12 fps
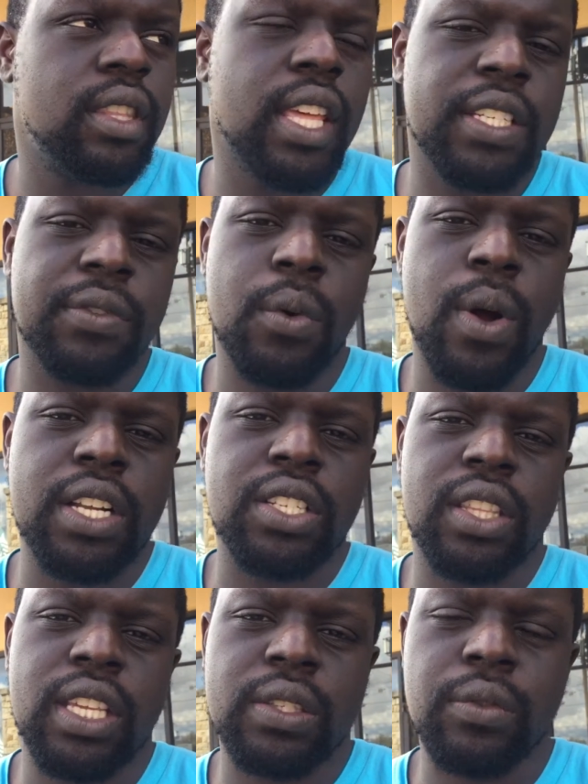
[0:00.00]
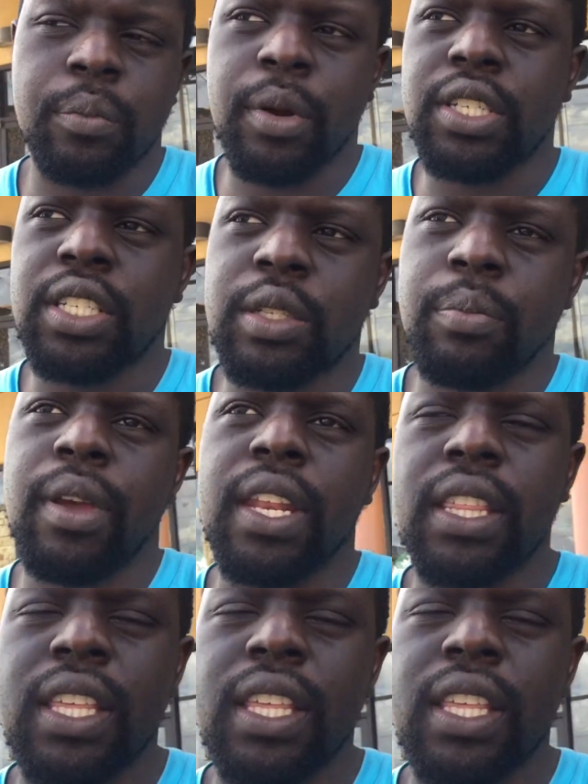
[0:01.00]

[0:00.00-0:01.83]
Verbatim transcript: Thanks for watching. Thanks for participating.